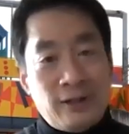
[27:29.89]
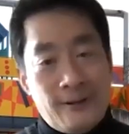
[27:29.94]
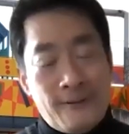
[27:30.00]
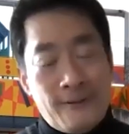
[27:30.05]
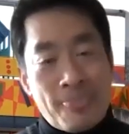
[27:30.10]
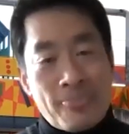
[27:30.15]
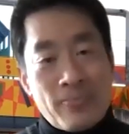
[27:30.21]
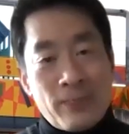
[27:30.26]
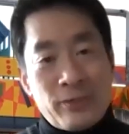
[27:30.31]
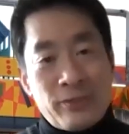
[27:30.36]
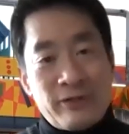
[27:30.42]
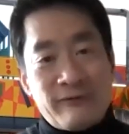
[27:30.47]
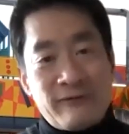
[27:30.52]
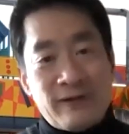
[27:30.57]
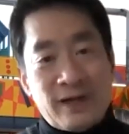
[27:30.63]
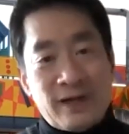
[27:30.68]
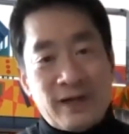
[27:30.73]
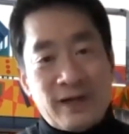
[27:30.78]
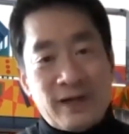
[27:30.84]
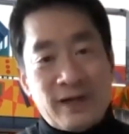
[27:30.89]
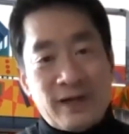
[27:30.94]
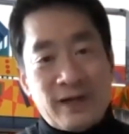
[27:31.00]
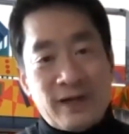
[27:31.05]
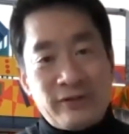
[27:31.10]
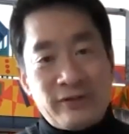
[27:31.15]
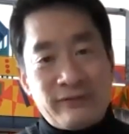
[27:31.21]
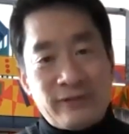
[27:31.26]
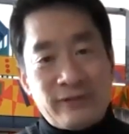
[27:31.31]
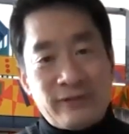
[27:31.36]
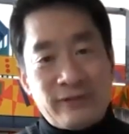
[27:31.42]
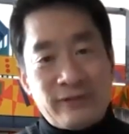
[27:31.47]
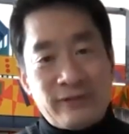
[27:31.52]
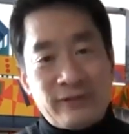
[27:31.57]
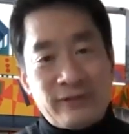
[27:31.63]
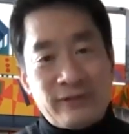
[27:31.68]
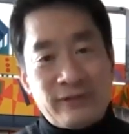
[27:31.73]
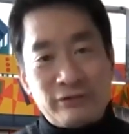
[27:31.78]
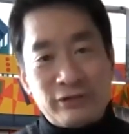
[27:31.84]
the
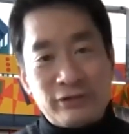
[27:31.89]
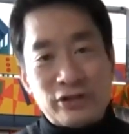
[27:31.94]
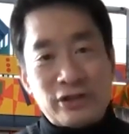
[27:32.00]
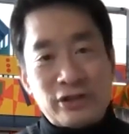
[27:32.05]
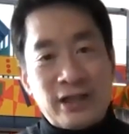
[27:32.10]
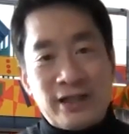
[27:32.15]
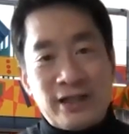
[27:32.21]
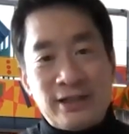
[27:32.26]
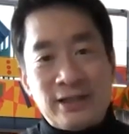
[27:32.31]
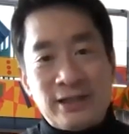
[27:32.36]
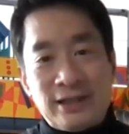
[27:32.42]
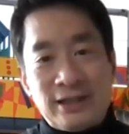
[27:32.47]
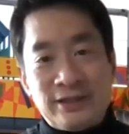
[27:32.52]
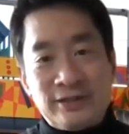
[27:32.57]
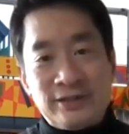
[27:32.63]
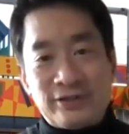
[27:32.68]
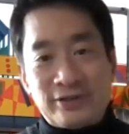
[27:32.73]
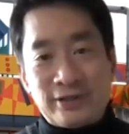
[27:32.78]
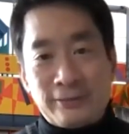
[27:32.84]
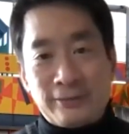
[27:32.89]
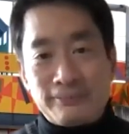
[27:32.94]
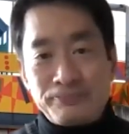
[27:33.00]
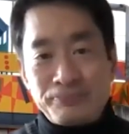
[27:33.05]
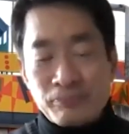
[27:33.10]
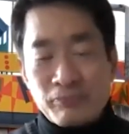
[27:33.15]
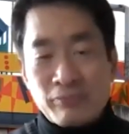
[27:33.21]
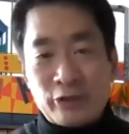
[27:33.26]
virus originated in some